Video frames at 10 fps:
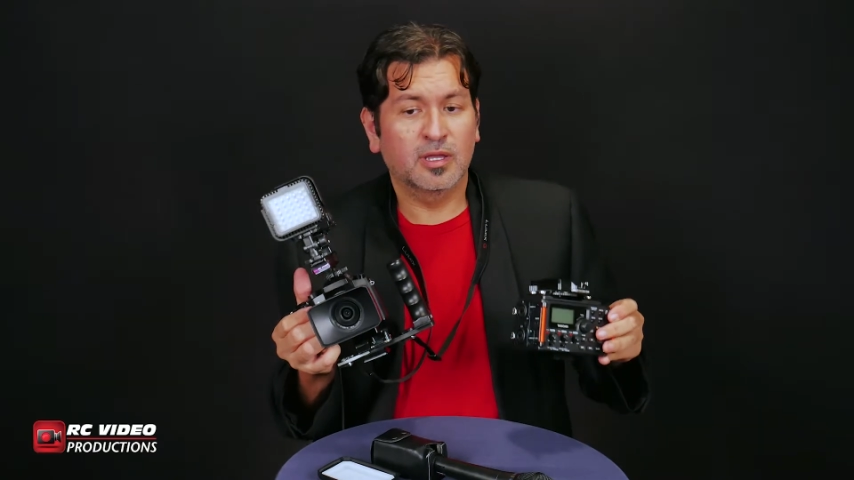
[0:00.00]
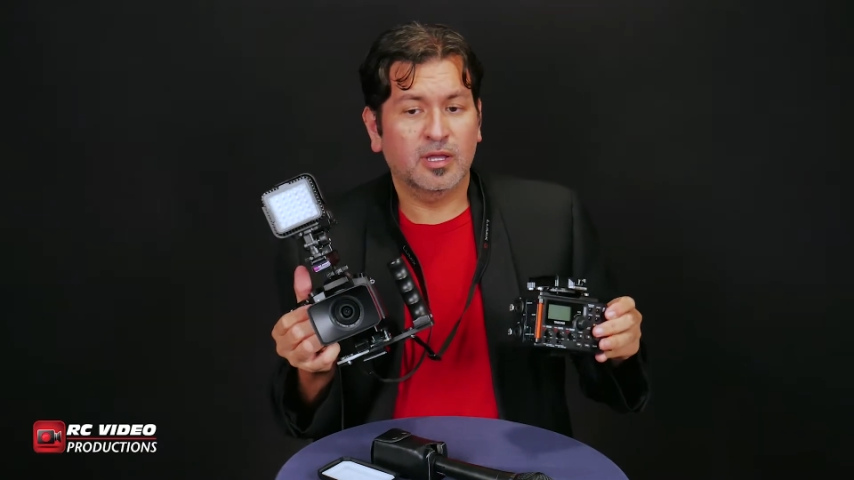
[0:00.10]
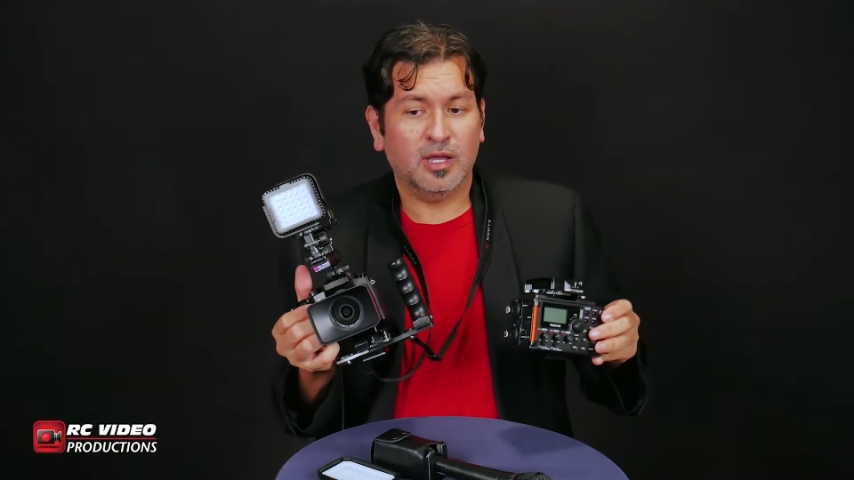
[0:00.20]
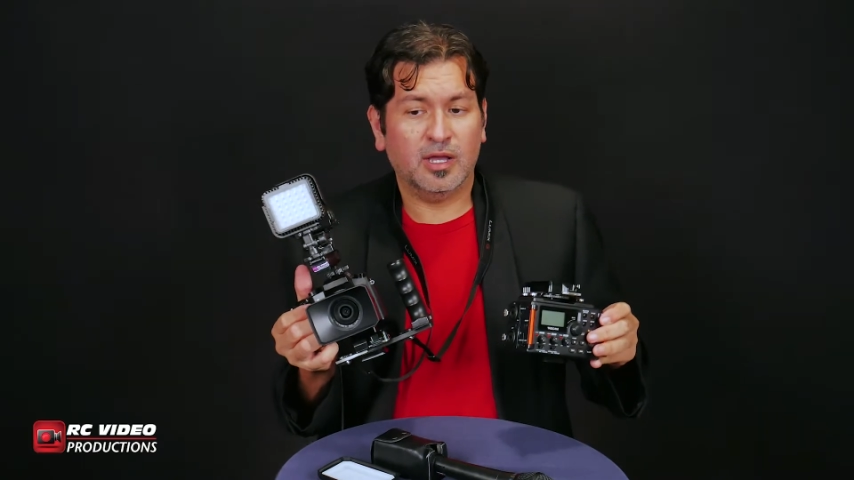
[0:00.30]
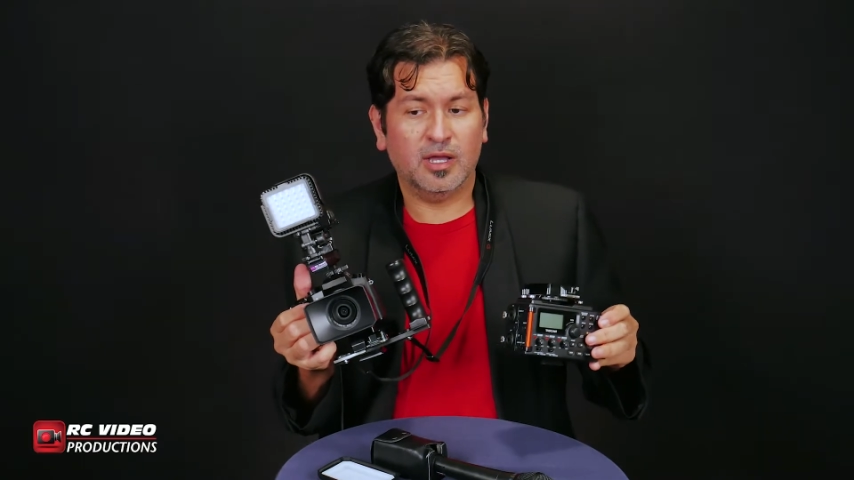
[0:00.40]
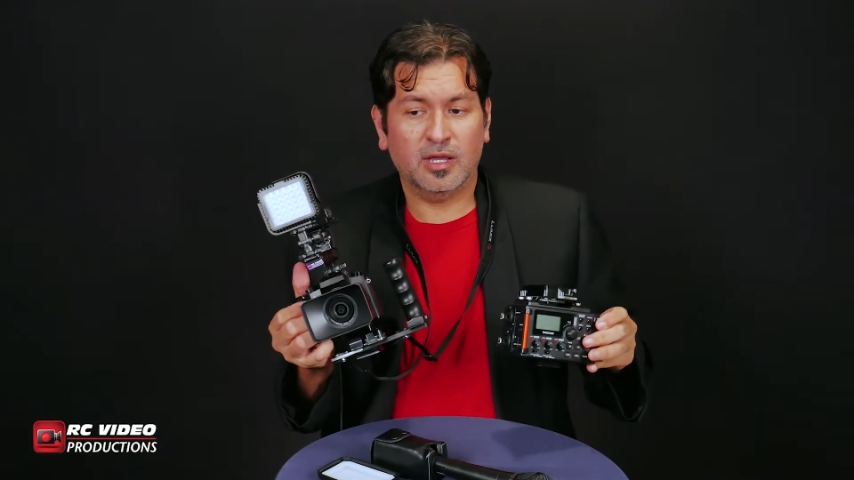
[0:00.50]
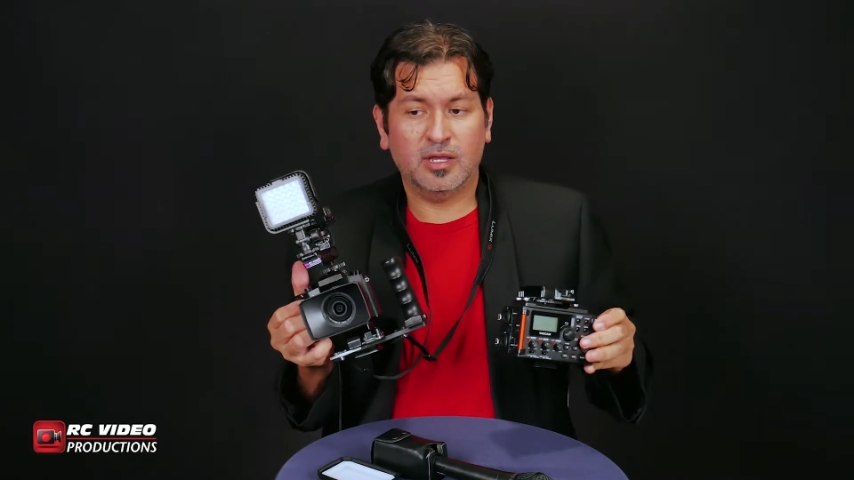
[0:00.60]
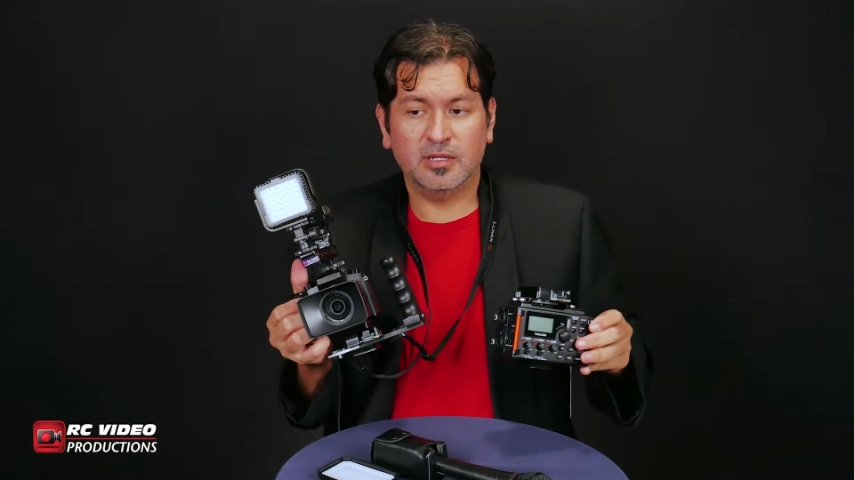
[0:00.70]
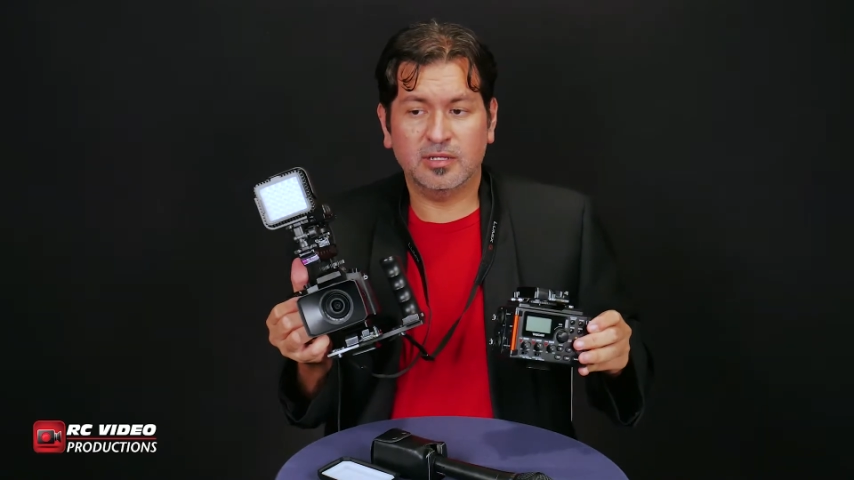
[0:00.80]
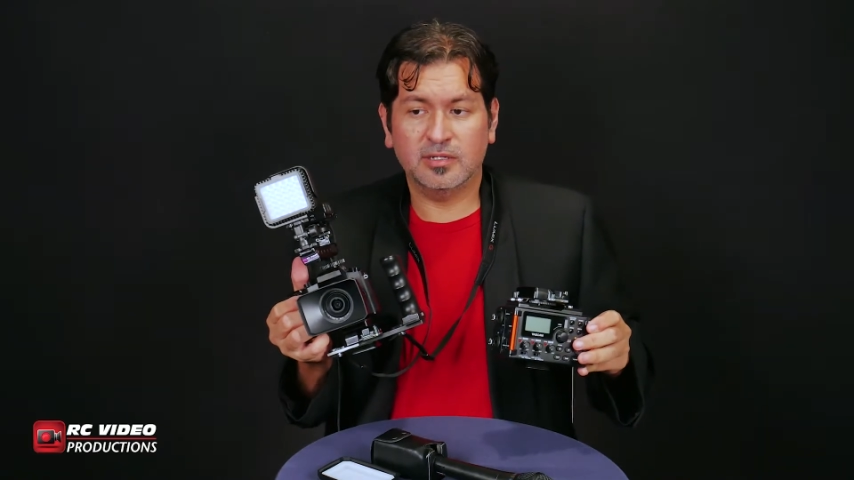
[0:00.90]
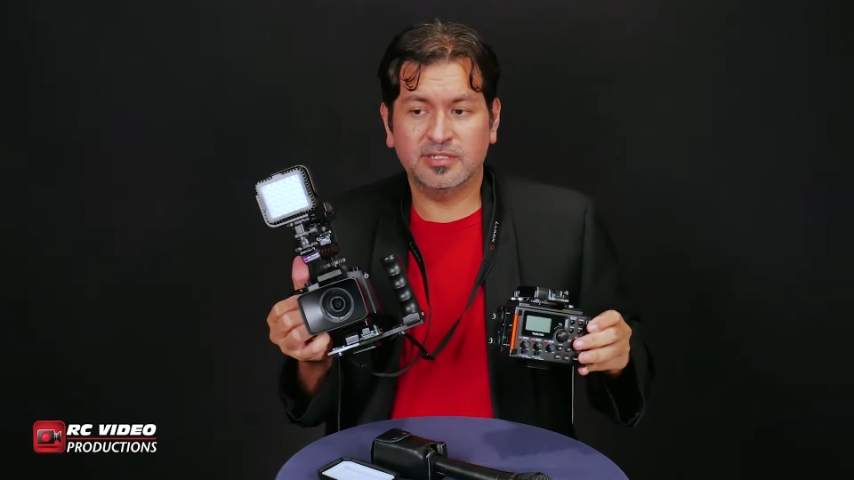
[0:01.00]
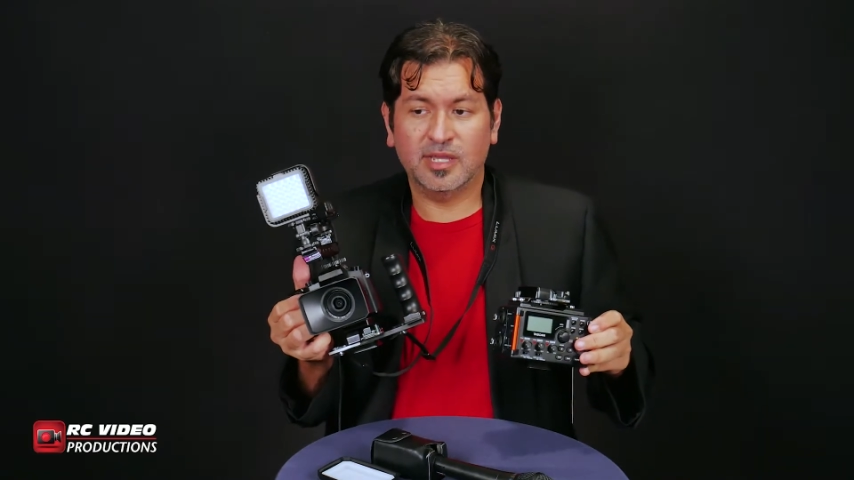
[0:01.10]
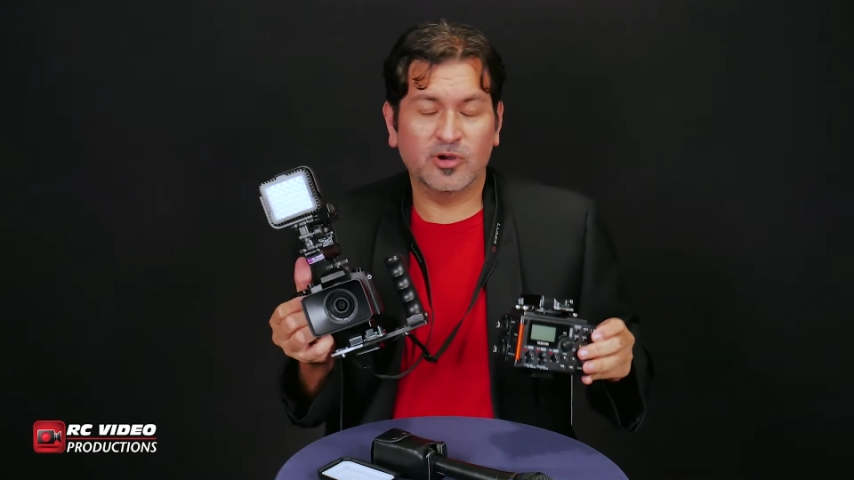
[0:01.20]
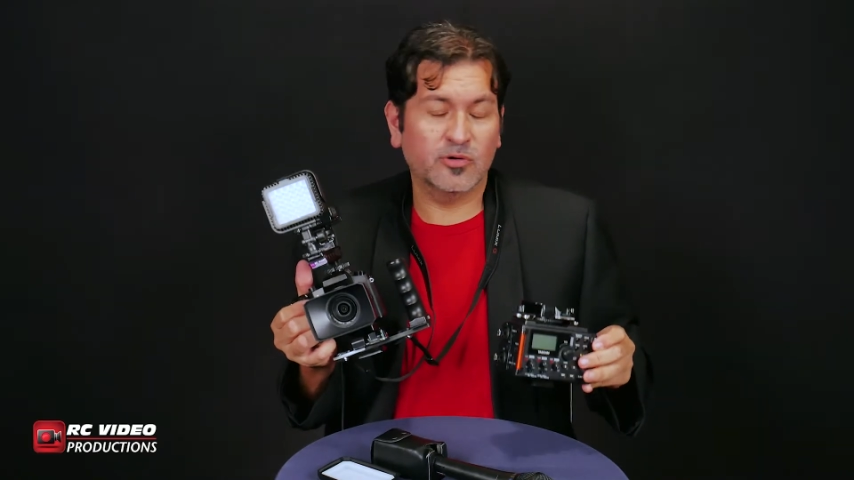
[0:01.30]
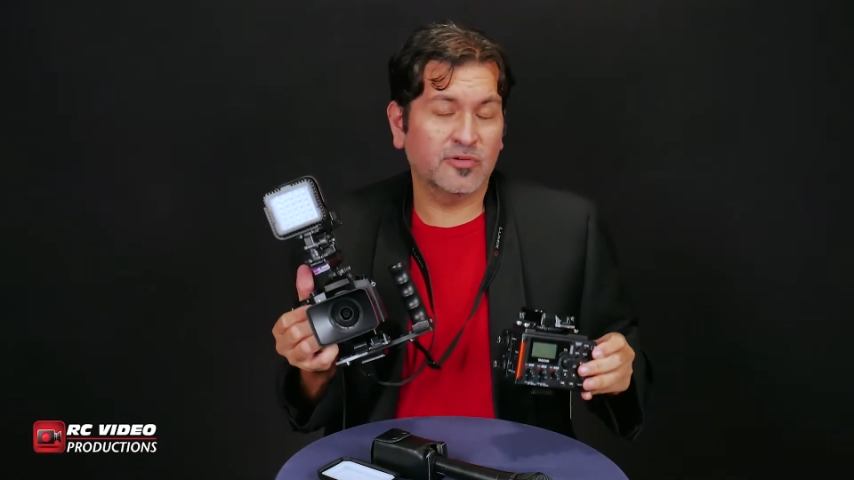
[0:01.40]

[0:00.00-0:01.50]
a demo